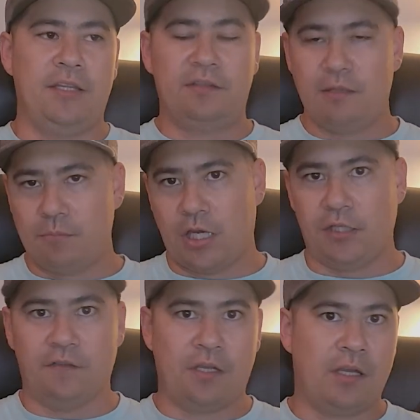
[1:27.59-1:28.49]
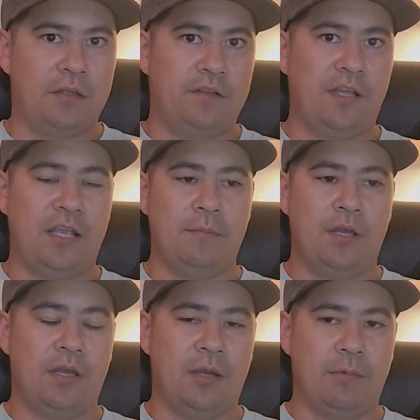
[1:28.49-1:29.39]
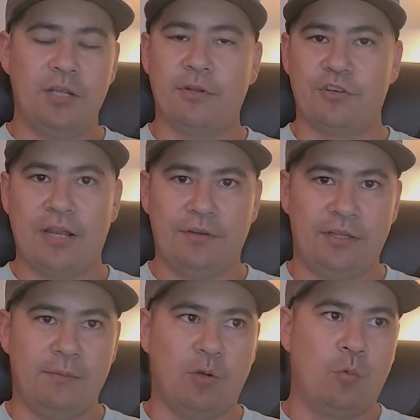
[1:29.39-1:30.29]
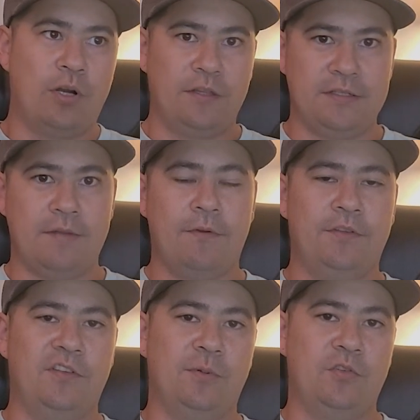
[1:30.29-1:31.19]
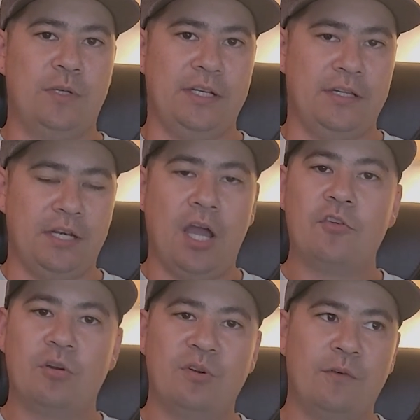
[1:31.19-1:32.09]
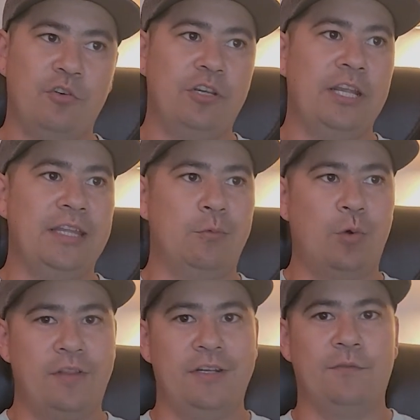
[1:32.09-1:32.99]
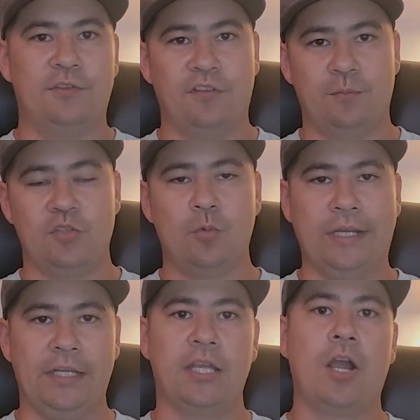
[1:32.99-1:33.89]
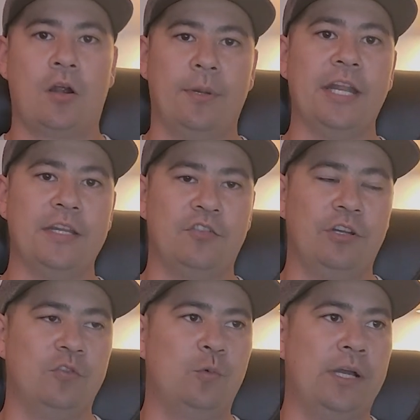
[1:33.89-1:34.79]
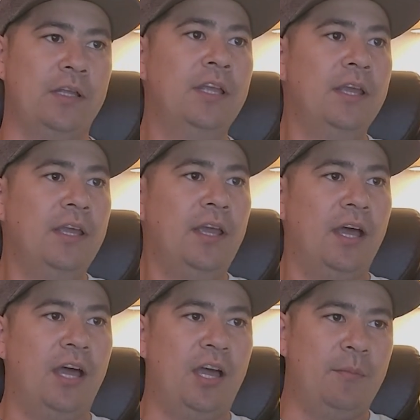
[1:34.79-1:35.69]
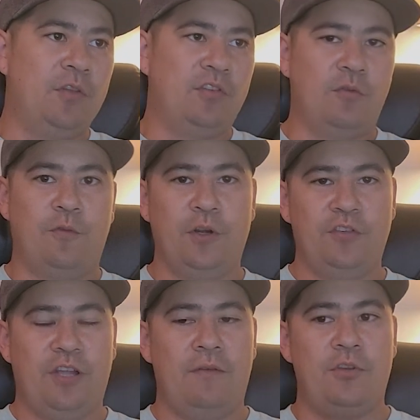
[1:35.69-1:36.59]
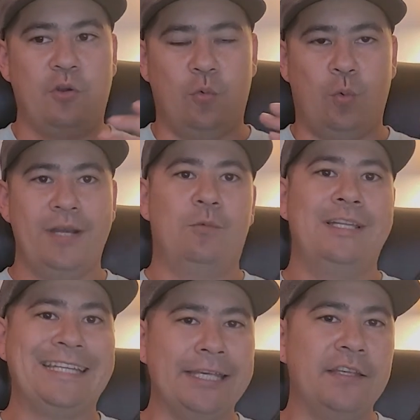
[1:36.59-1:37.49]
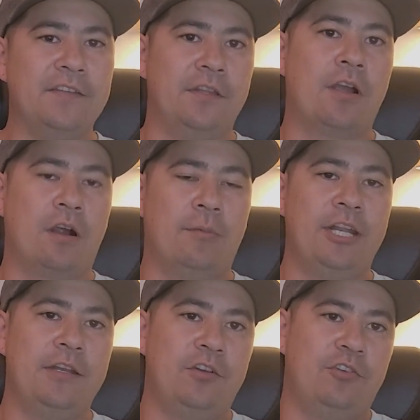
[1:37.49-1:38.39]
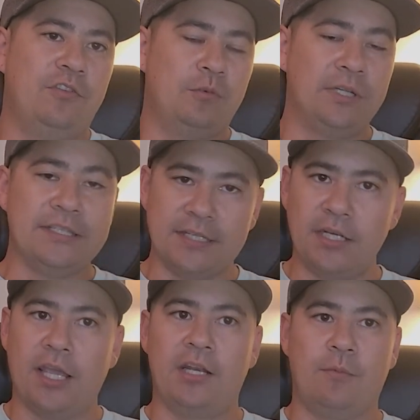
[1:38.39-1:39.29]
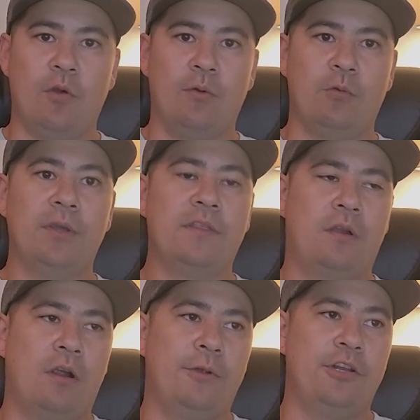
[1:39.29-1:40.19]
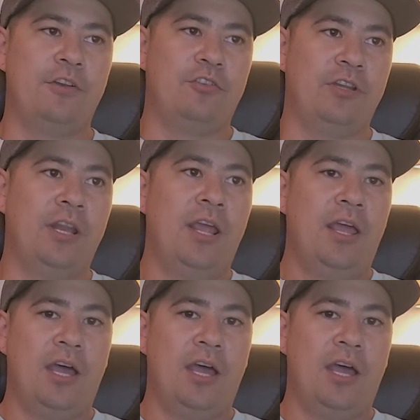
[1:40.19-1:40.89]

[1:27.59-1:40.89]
the same body style, same pretty much everything, but what are the differences between the non-turbo version and then what are the differences between the Carbon Edition as well. So first off, what really is the Carbon Edition? So we did end up going with the Carbon Edition,